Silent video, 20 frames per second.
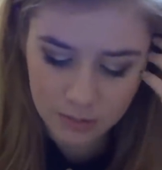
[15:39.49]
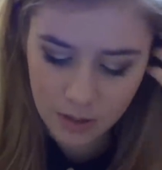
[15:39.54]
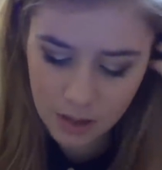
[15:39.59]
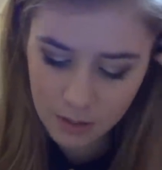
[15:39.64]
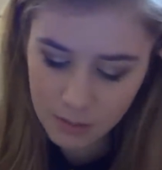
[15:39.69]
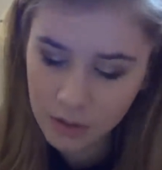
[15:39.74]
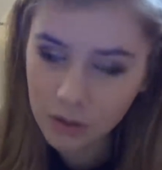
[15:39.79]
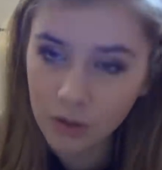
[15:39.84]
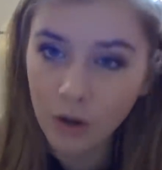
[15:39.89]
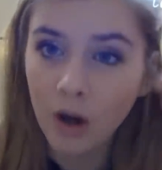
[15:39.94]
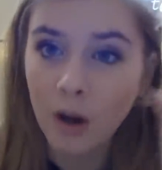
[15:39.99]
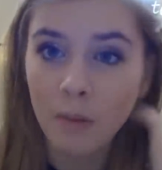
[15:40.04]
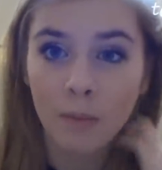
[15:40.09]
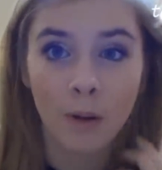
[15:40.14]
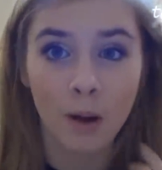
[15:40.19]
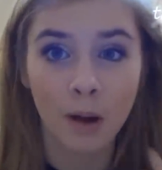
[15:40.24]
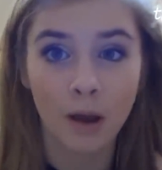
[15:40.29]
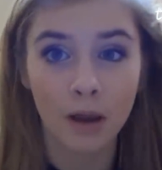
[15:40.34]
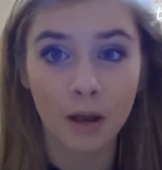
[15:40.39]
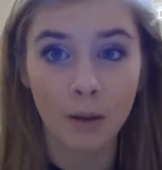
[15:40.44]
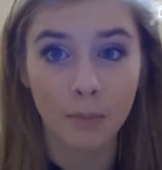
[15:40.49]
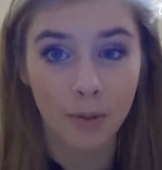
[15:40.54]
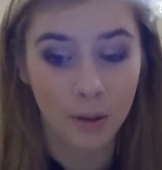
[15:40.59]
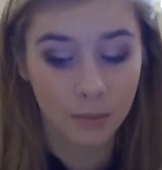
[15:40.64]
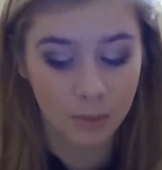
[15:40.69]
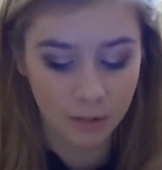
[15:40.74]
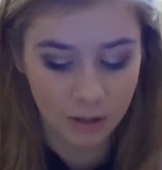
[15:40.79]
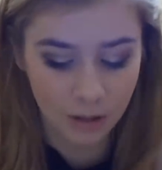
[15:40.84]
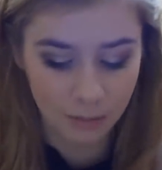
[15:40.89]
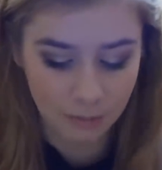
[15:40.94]
Maybe not a
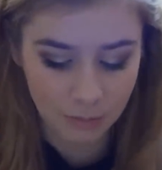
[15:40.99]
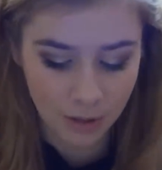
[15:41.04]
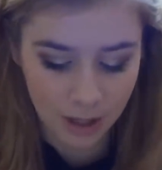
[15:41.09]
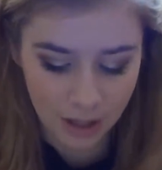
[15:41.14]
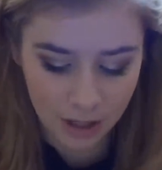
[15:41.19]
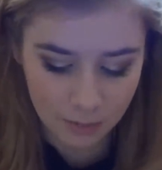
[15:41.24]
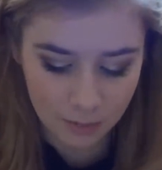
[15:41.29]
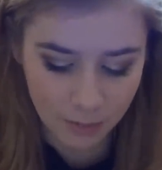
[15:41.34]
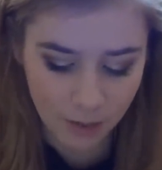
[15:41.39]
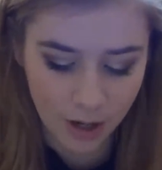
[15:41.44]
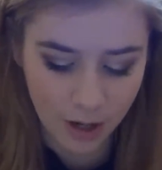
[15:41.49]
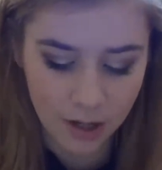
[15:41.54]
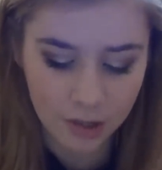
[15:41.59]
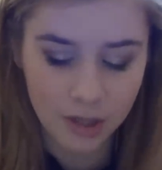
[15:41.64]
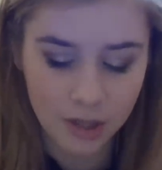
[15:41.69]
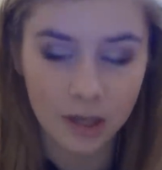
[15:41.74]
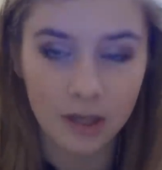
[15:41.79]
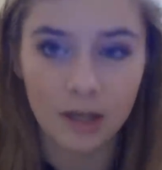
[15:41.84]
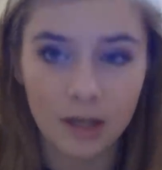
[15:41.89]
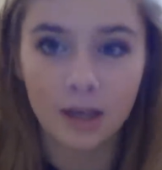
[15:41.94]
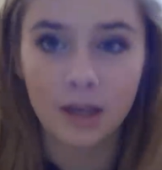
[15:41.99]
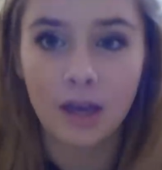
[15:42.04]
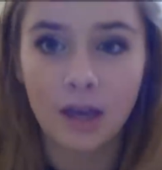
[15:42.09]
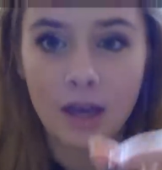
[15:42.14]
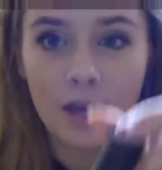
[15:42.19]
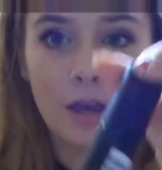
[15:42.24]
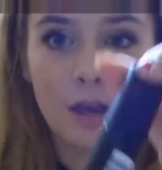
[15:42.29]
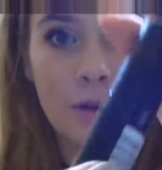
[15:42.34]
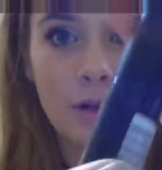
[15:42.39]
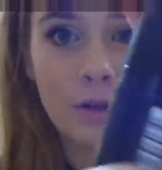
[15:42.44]
bubblegum pink, but I think
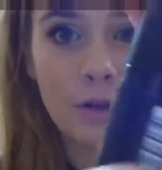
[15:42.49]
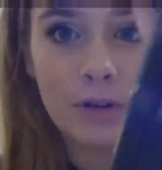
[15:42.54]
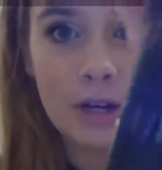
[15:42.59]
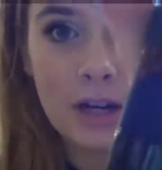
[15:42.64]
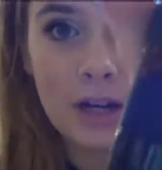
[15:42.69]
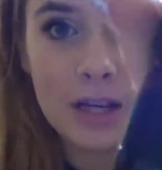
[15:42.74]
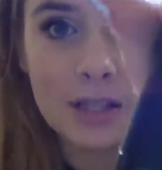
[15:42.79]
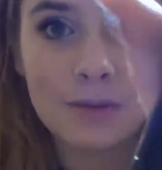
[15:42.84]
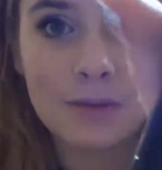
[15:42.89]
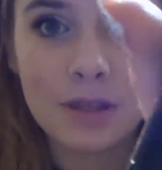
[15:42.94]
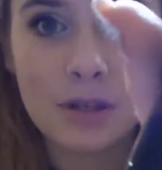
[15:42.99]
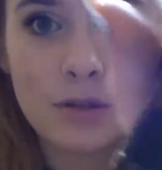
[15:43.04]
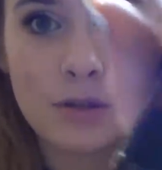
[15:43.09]
it would look really nice with